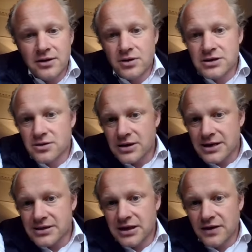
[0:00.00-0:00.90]
or is not
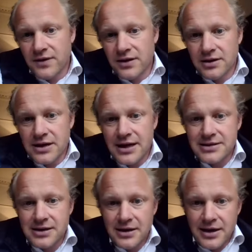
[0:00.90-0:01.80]
as significant
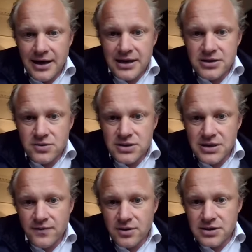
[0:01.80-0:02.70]
as you
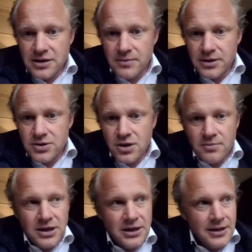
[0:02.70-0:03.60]
see, for example, in
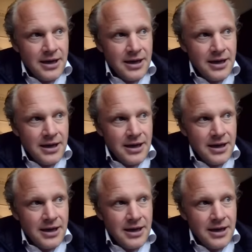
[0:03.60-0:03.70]
Germany.